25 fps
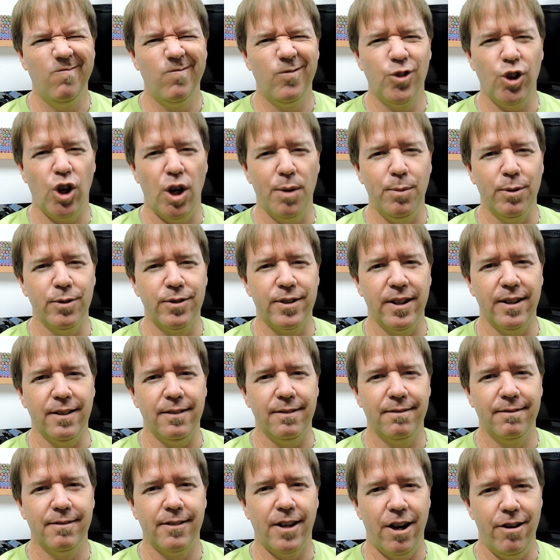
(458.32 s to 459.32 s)
Time will tell.
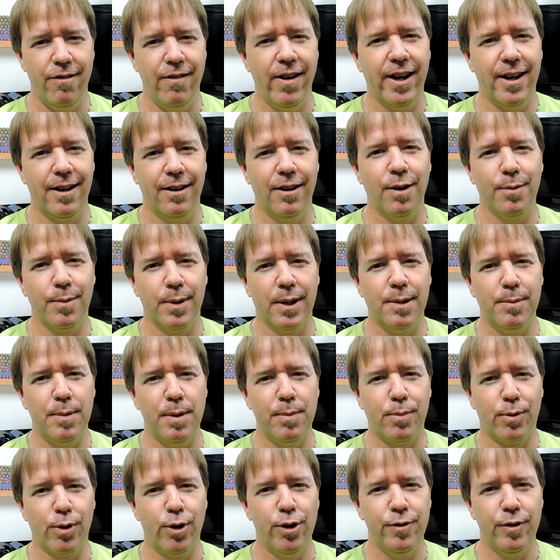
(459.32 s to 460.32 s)
I reckon I'm going to be
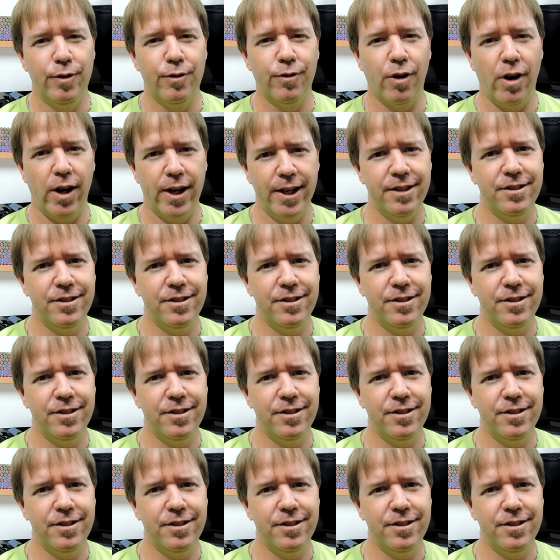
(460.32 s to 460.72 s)
proven right.